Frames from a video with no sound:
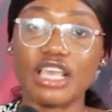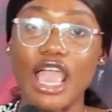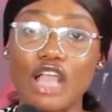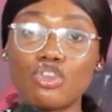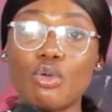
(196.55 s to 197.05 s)

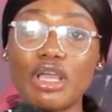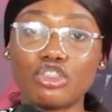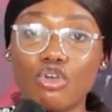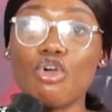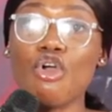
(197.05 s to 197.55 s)
a
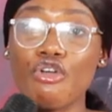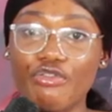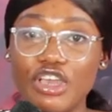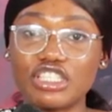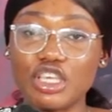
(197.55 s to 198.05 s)
tomato
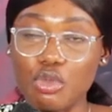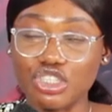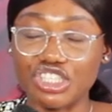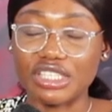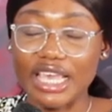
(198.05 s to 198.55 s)
face
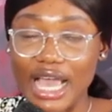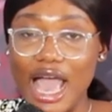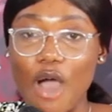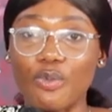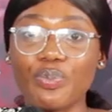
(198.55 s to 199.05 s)
emoji. See, a
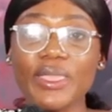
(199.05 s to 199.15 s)
cow.